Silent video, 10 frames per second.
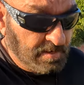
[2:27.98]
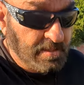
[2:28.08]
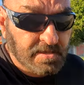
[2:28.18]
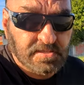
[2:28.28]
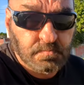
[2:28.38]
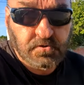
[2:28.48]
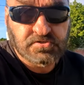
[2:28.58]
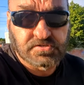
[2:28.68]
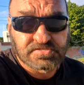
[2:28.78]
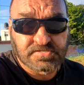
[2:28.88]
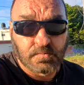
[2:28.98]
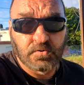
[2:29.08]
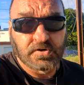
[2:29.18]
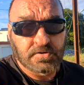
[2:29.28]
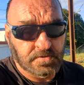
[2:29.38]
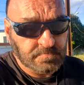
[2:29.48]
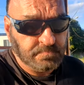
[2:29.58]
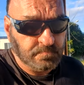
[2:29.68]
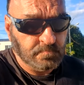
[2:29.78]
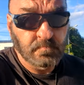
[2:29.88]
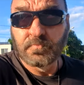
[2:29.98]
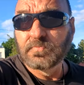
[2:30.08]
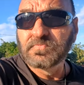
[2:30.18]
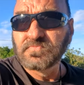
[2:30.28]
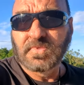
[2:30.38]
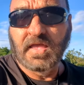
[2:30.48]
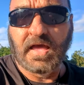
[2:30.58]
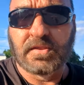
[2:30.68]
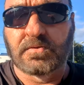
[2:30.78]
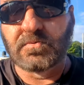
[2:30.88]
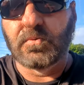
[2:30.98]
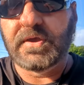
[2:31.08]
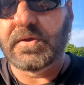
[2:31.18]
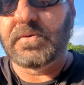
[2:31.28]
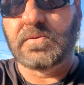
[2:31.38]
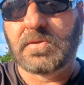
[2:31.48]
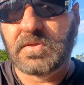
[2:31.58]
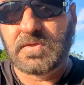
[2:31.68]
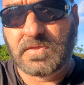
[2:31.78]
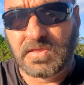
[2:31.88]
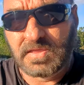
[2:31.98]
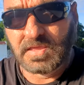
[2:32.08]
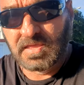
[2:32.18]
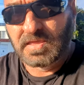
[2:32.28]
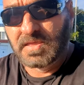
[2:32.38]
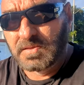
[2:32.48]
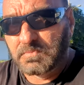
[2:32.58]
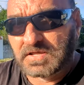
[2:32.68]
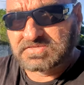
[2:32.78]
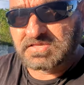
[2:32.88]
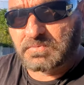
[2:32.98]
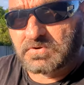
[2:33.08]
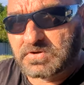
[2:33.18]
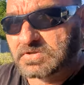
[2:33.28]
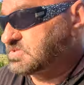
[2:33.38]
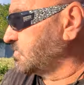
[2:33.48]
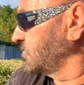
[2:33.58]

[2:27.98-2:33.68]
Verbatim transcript: laying in the bushes somewhere. I don't know where, but somewhere. So